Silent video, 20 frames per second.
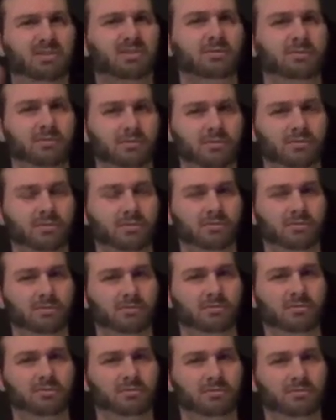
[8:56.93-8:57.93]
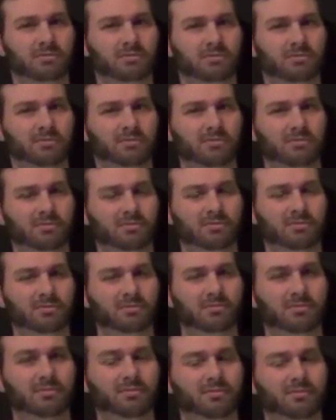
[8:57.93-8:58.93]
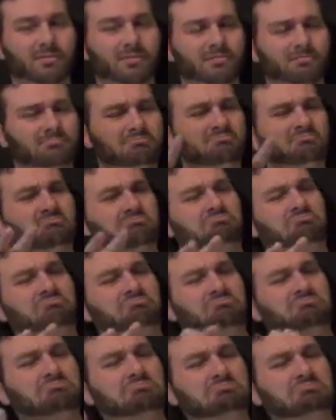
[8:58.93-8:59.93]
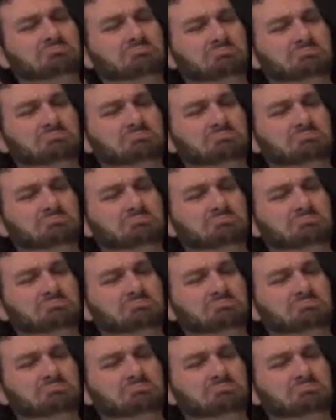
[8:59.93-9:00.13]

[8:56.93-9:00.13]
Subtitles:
that things aren't always as they appear.